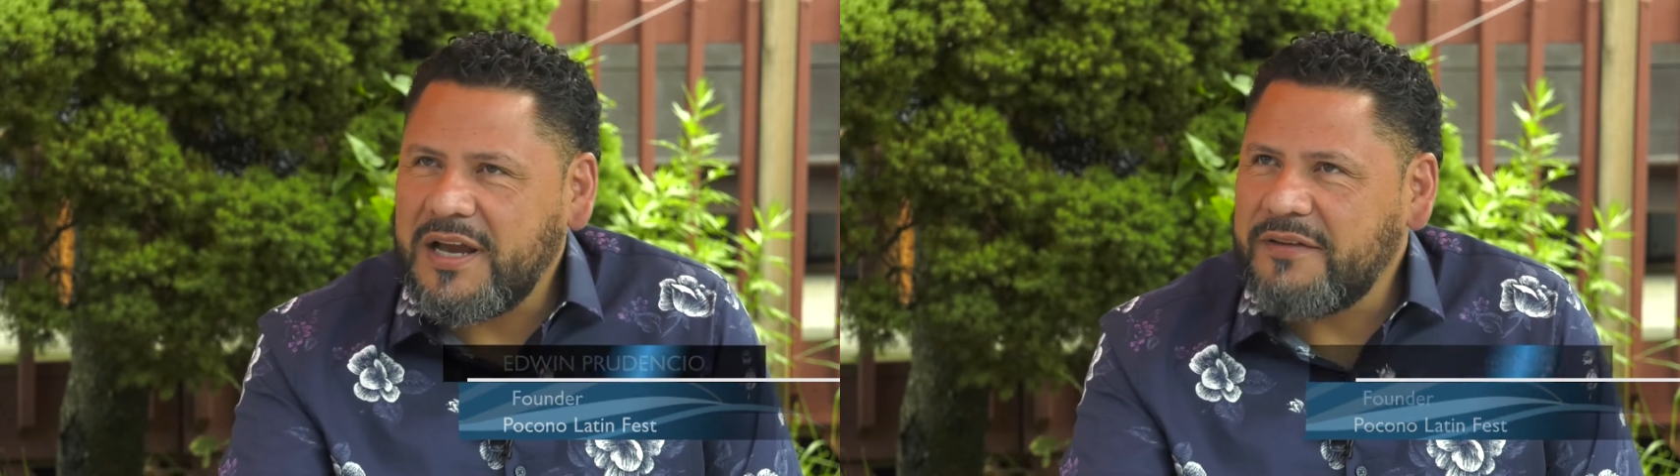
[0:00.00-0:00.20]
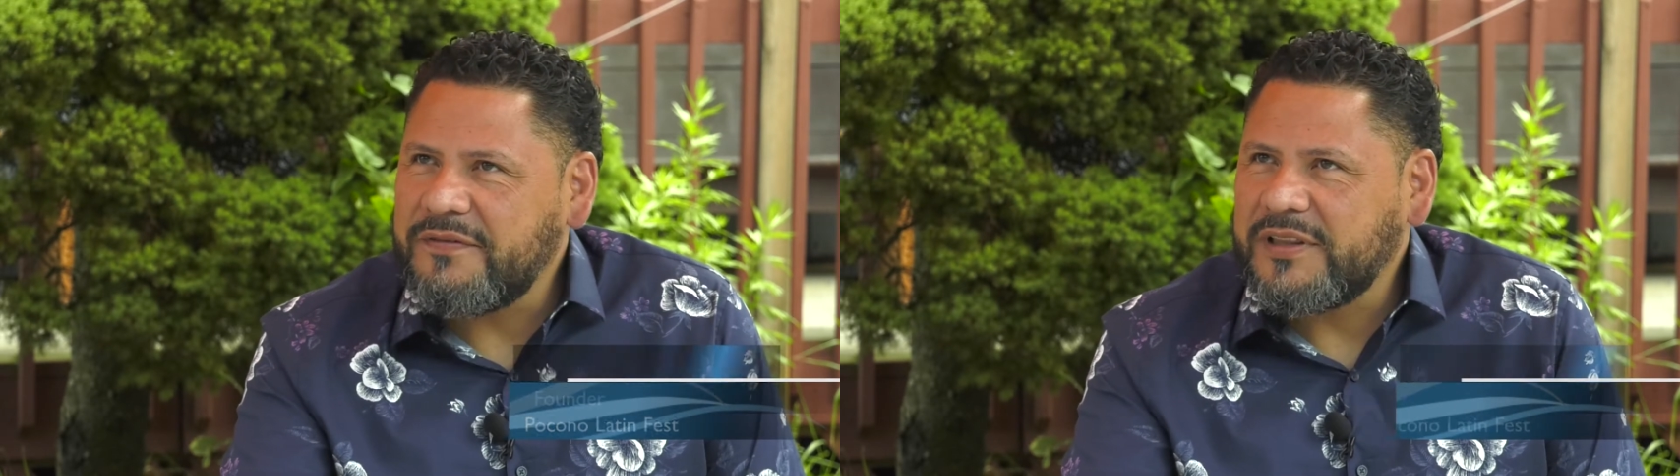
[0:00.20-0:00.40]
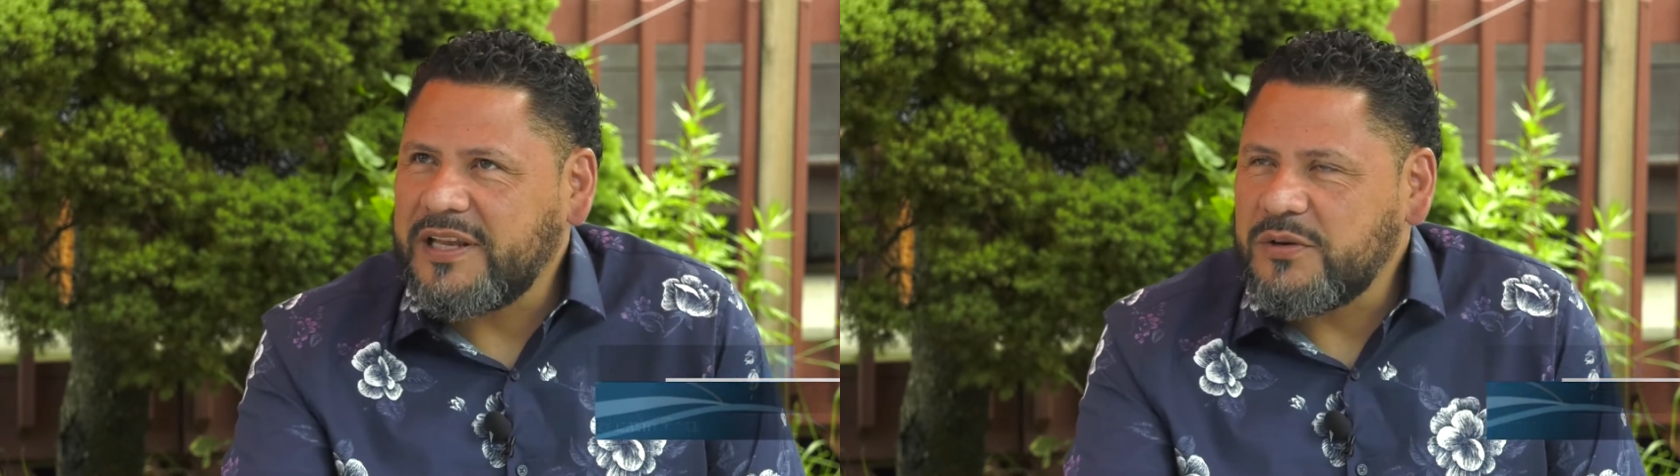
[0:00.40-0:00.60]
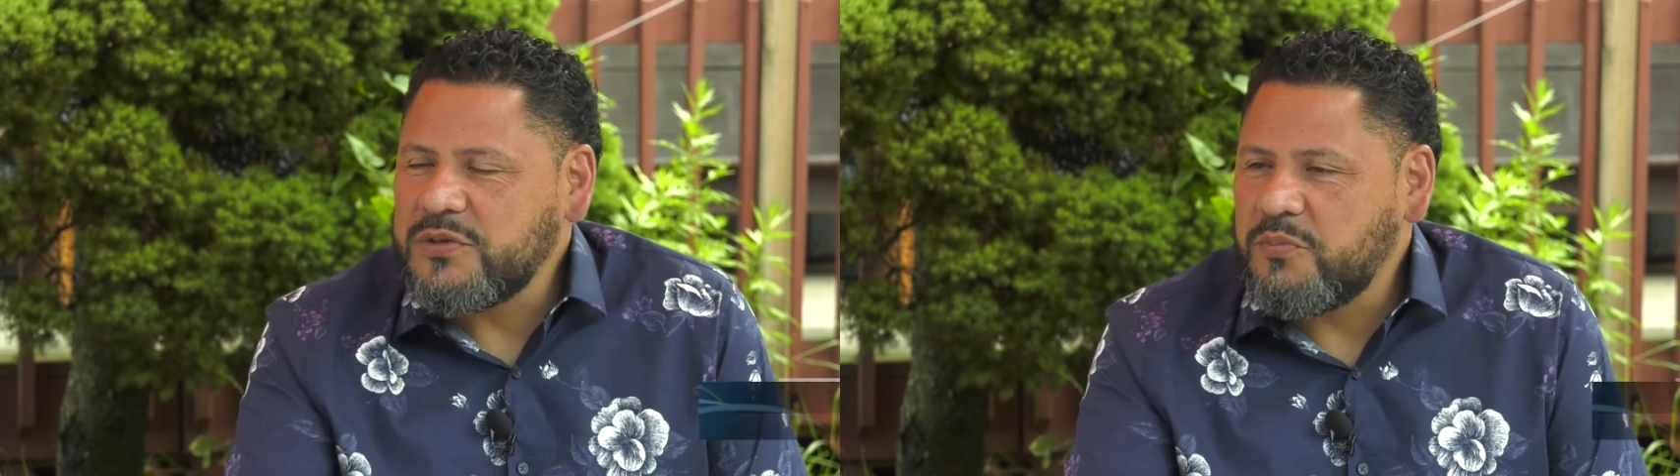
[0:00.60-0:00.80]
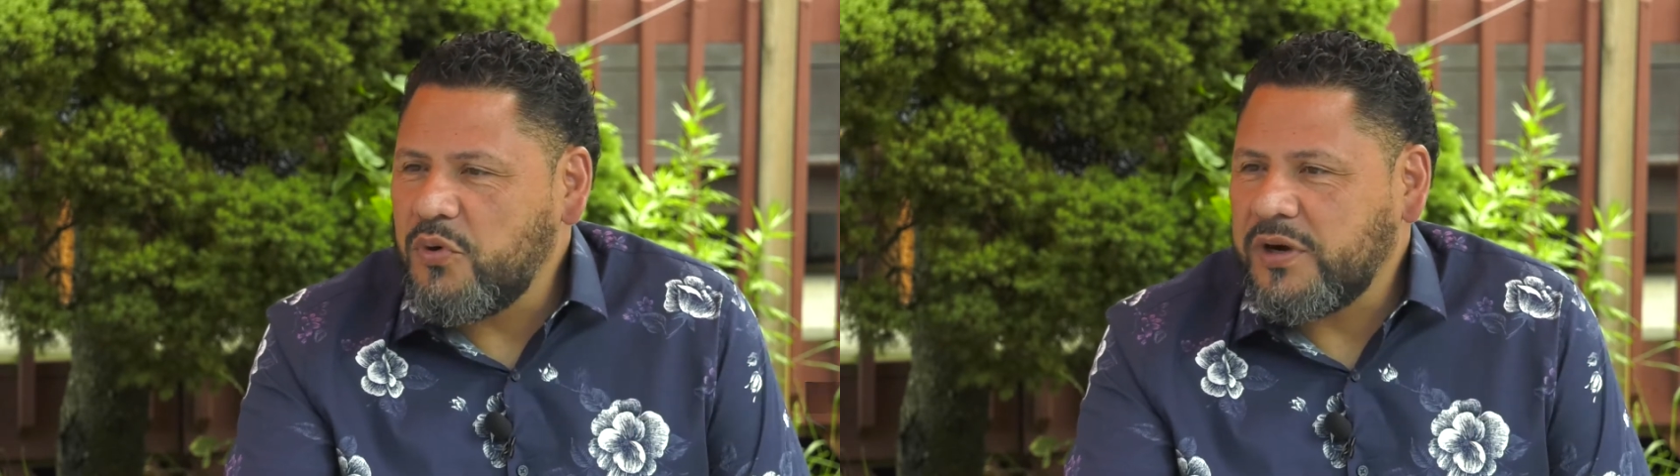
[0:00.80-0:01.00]
I felt that it was
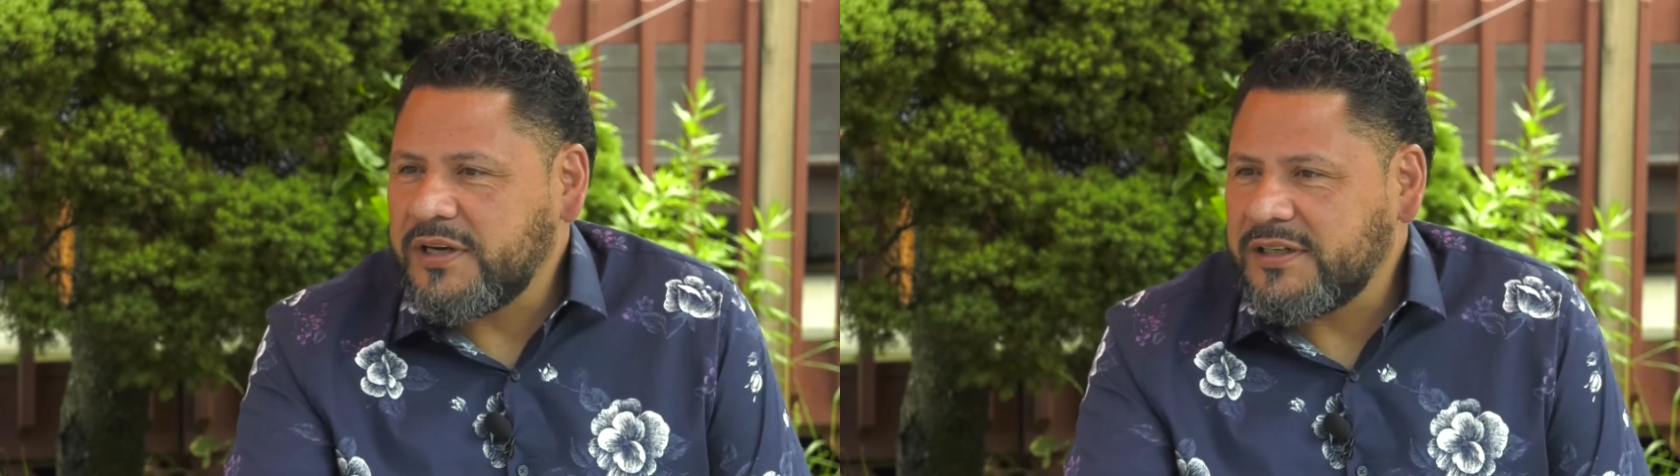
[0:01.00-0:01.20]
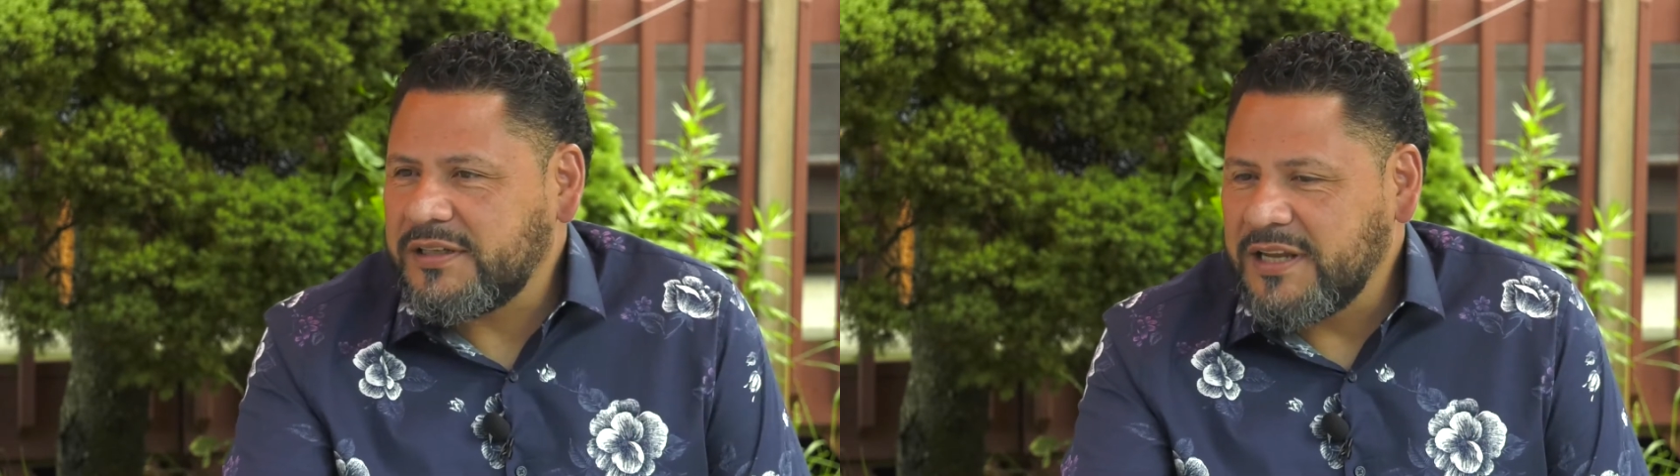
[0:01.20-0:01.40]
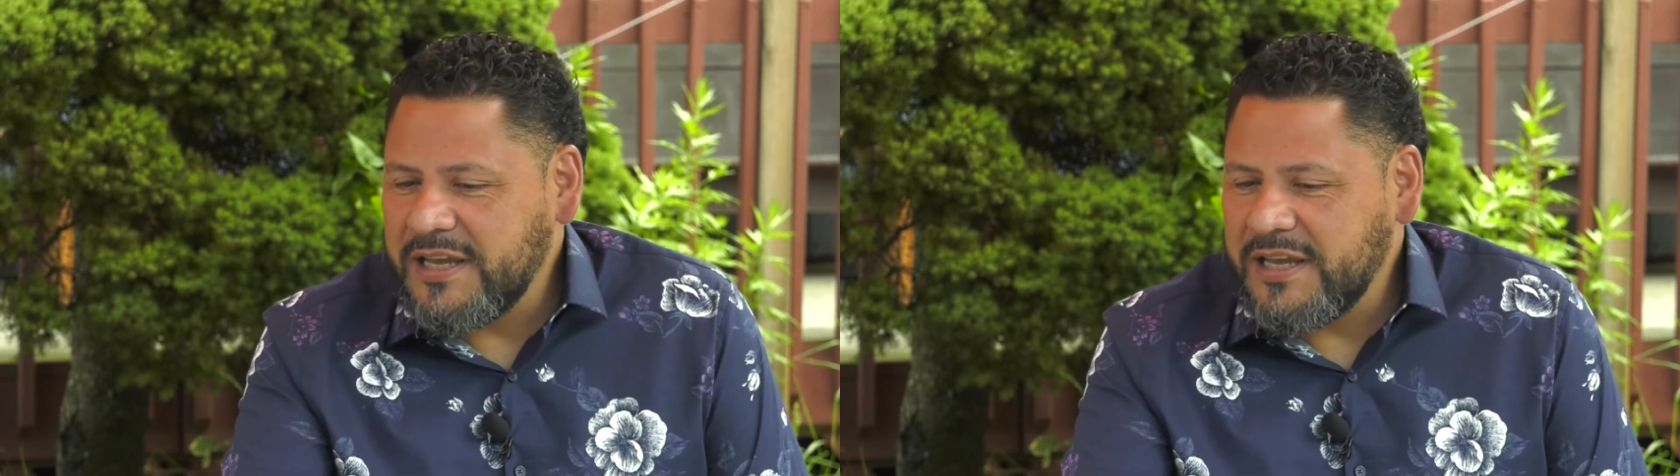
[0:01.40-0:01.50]
important